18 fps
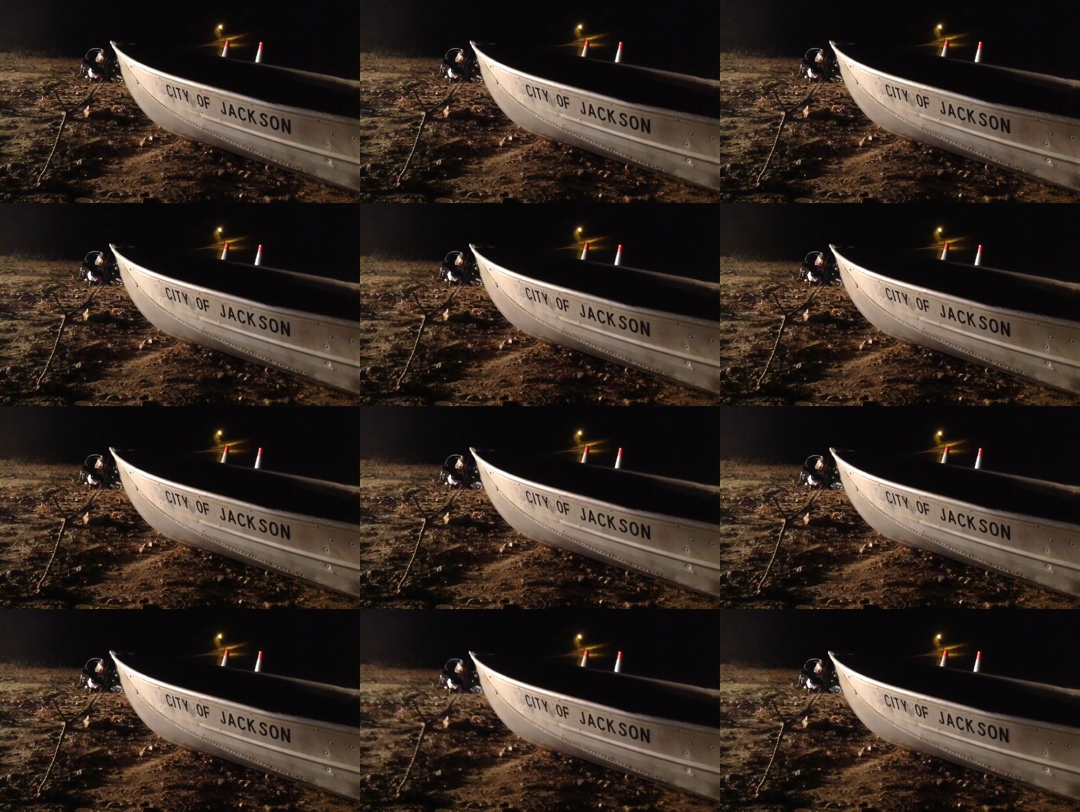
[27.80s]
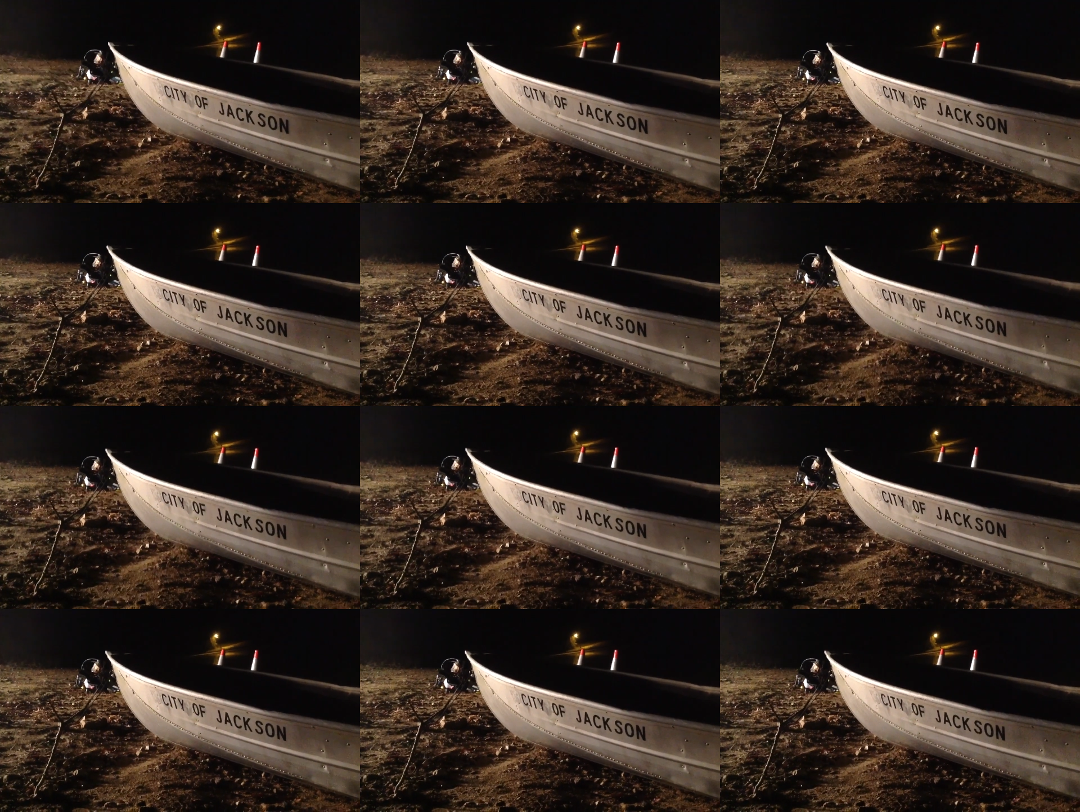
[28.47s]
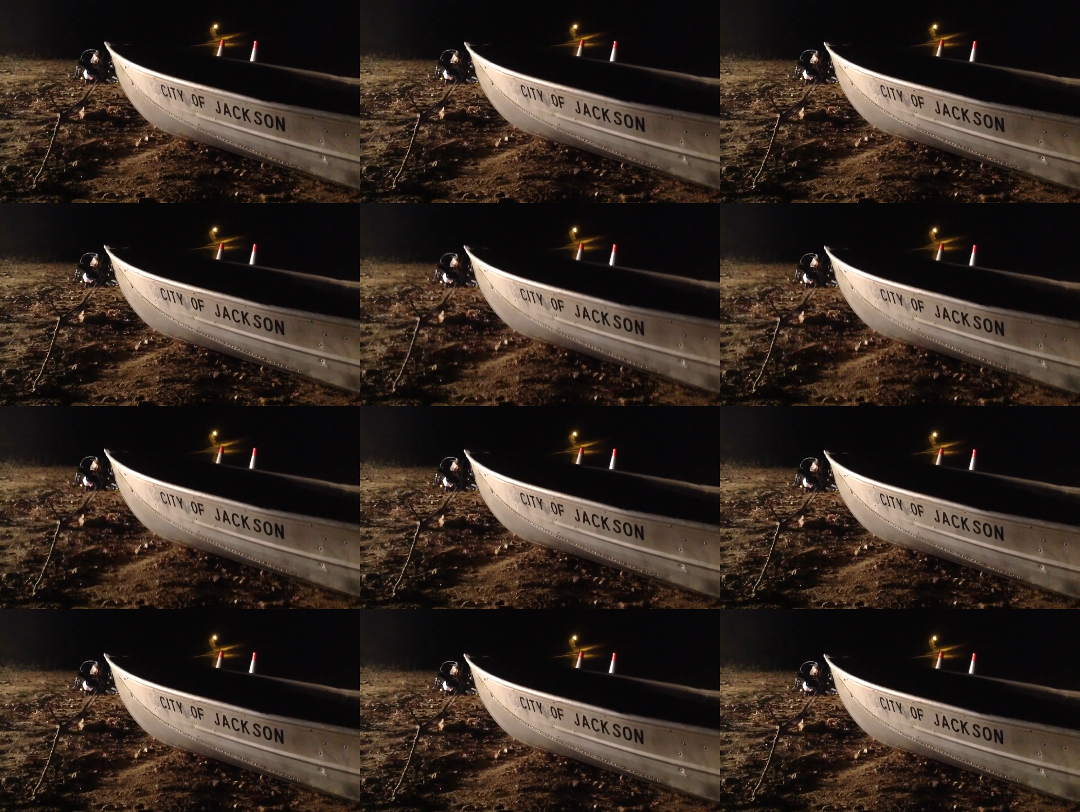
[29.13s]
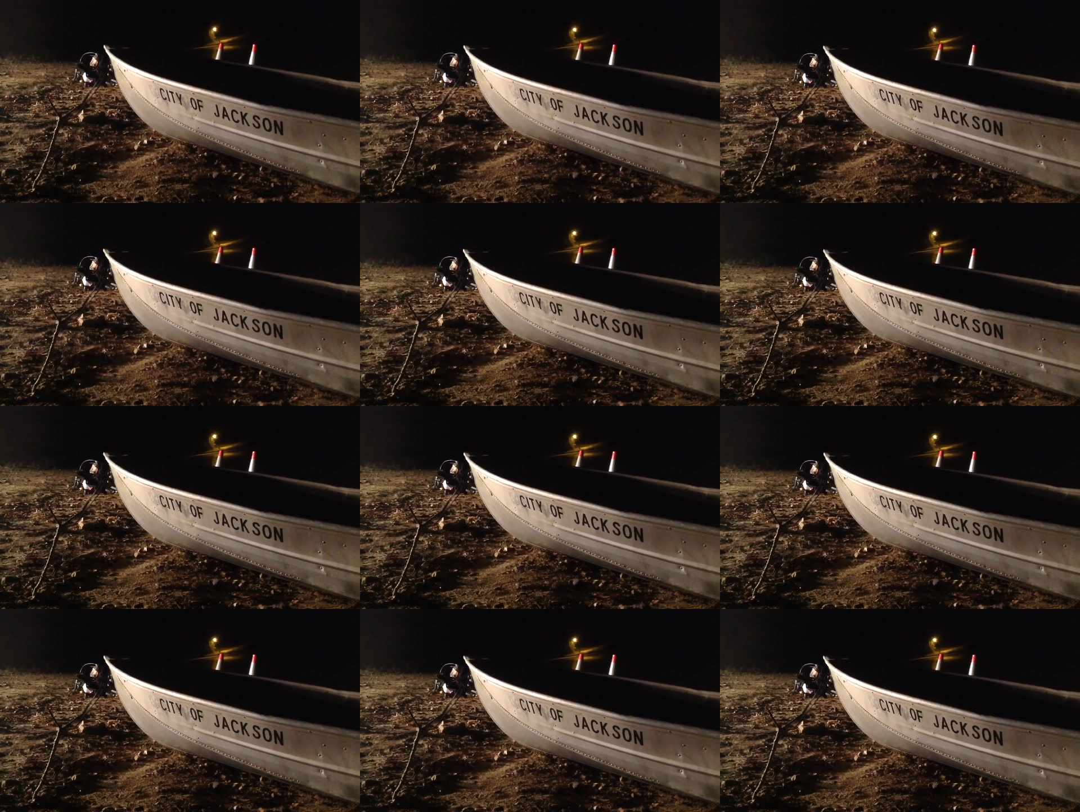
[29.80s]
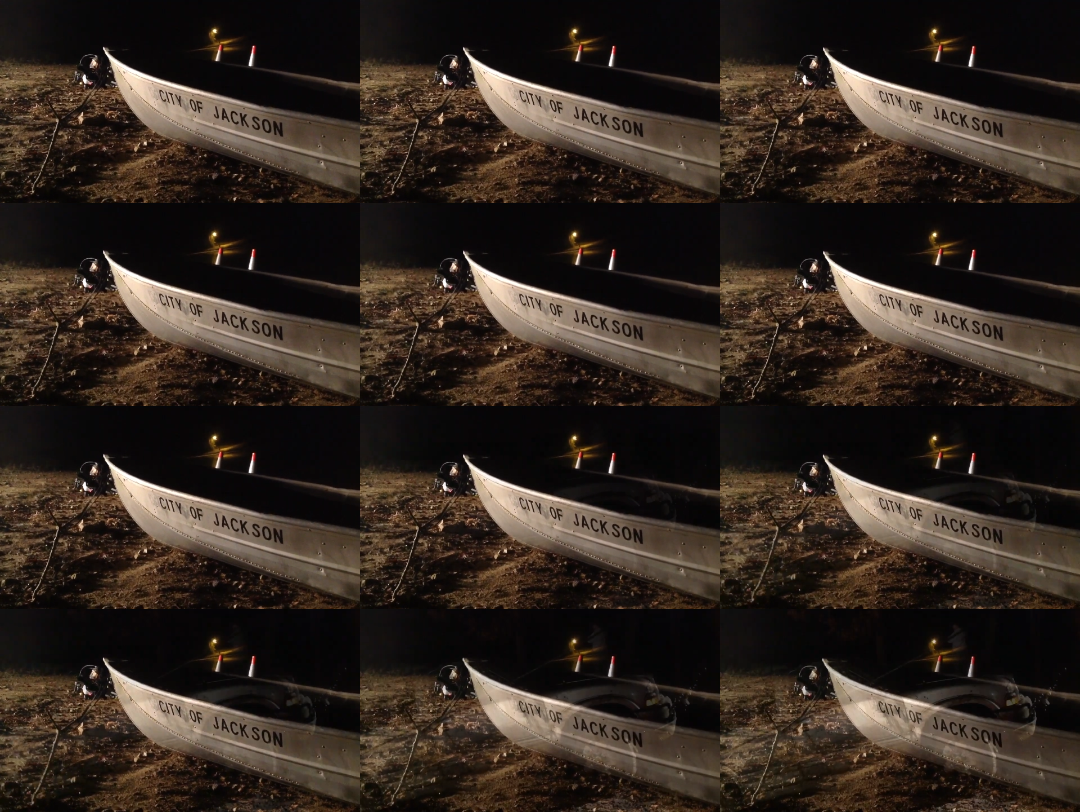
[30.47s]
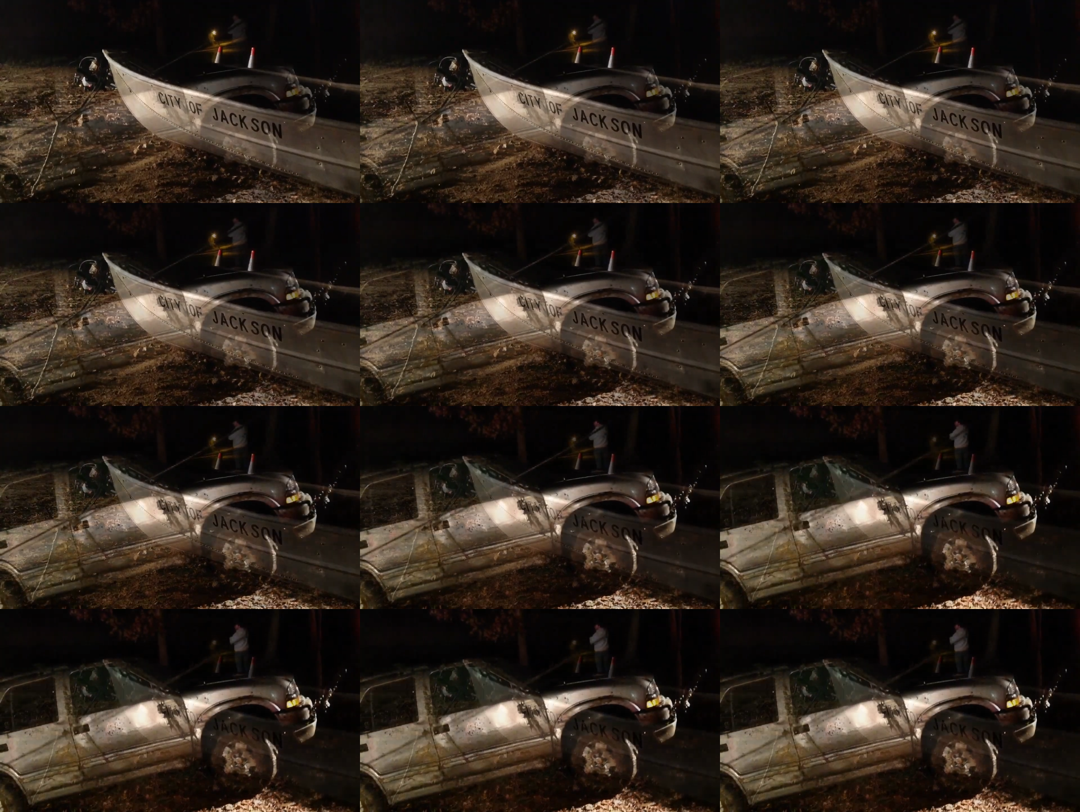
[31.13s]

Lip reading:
(no speaker visible)